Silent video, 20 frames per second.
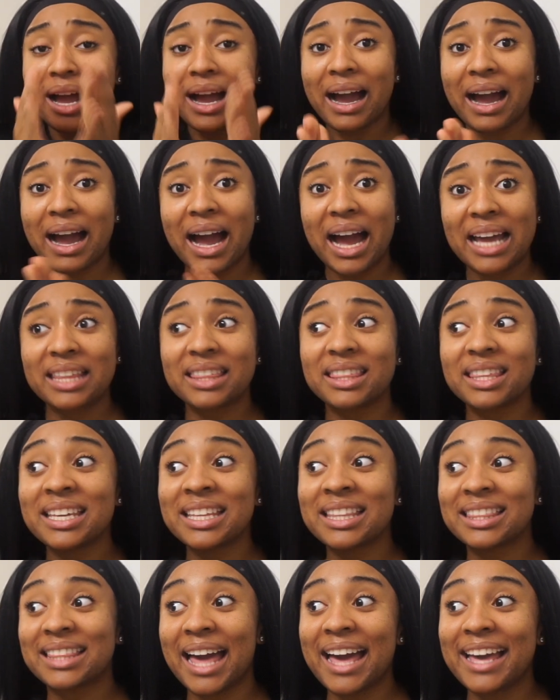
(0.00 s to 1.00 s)
I
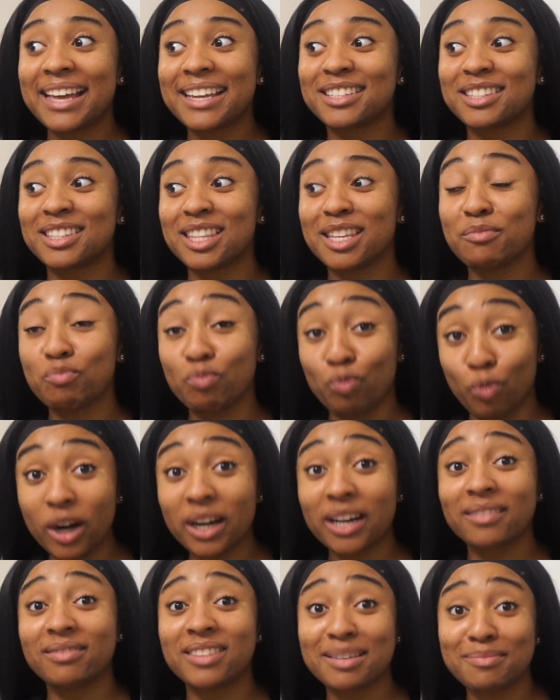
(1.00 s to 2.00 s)
think that is one
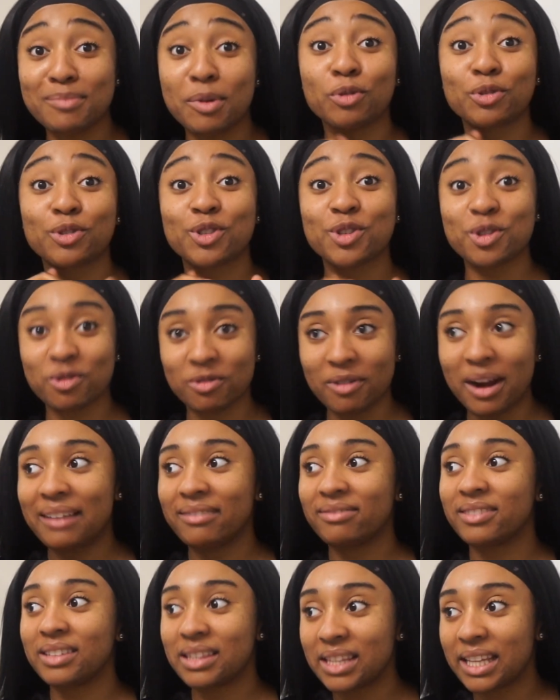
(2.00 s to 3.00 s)
of the most
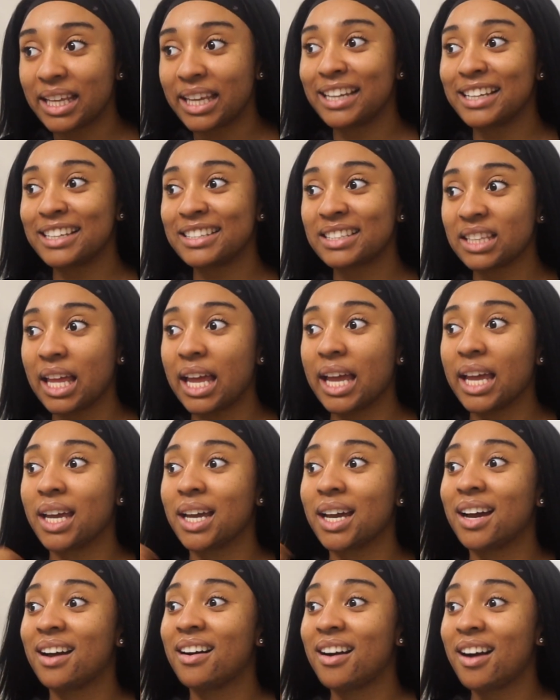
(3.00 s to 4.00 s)
trifling things like
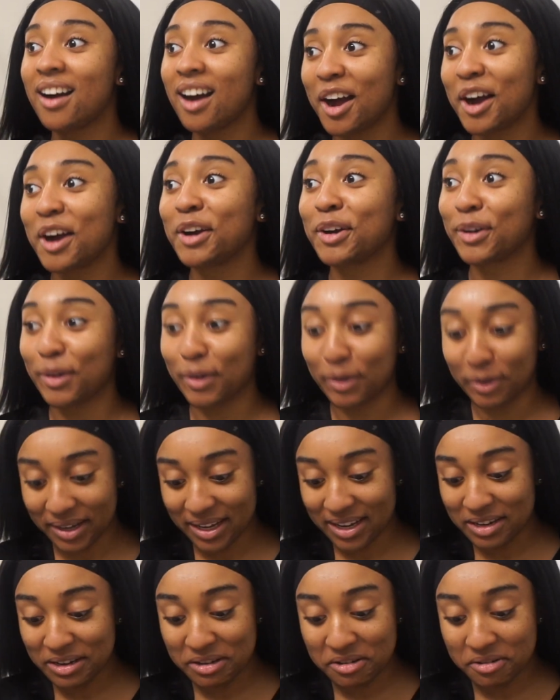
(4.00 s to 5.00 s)
a girl
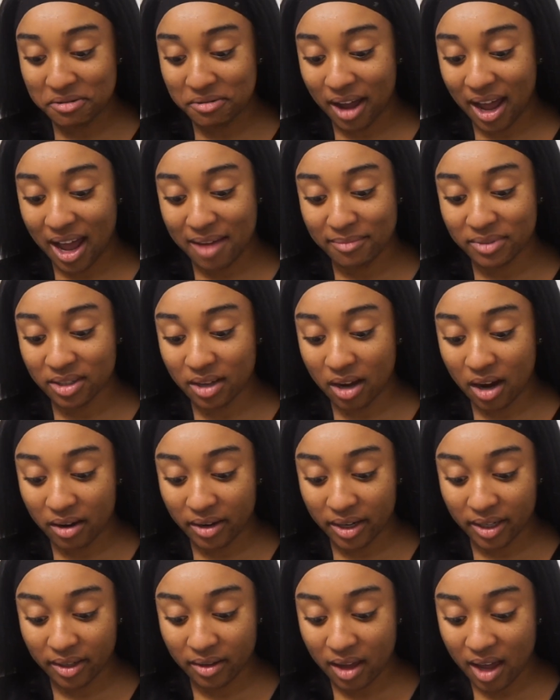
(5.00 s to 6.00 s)
can do. I'm
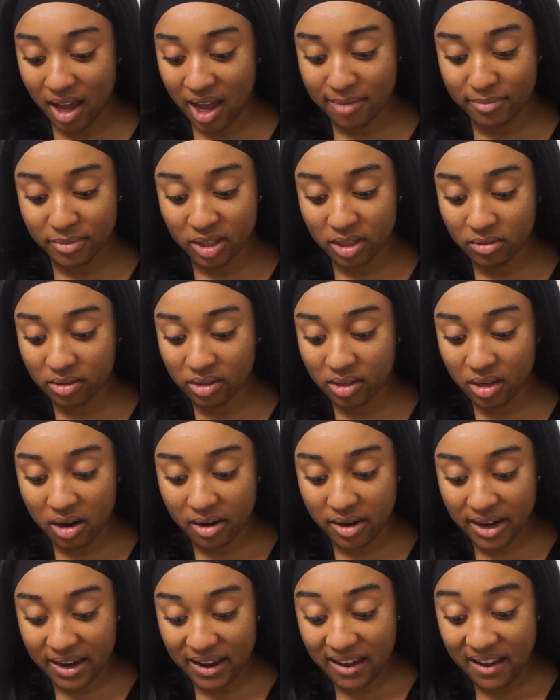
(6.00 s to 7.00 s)
sorry. I'm so
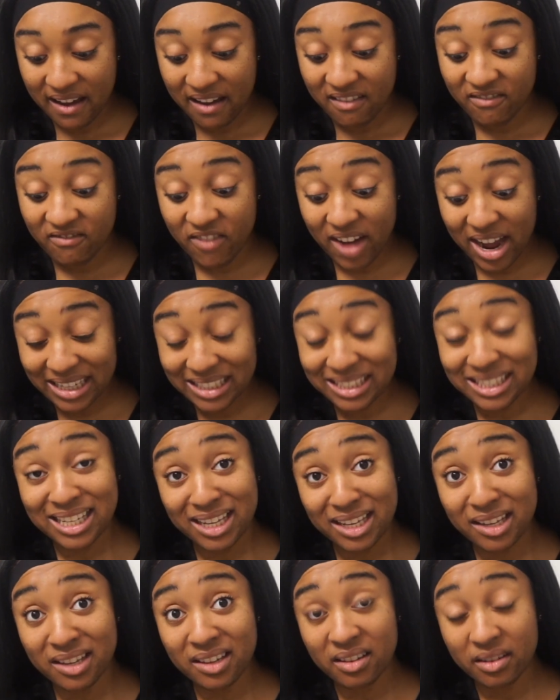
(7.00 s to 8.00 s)
sorry.
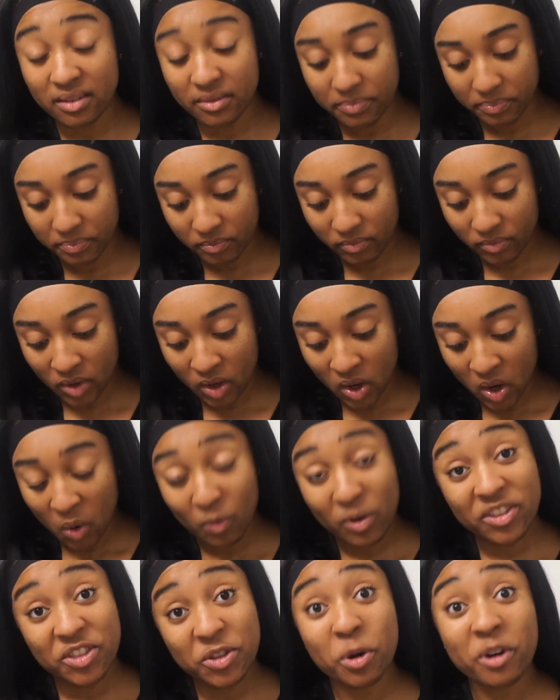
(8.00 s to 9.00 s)
Fighting
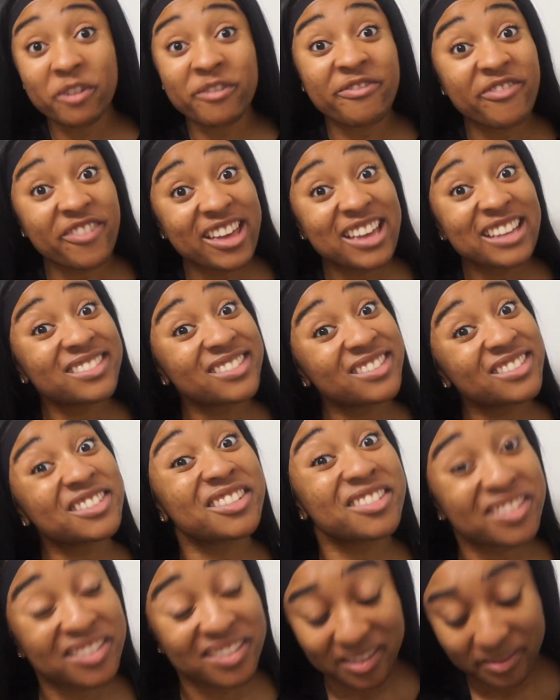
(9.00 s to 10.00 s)
with your
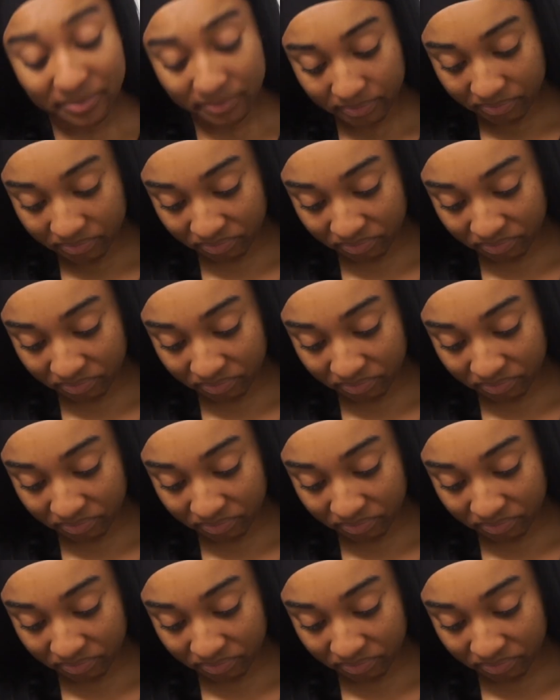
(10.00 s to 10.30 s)
fists?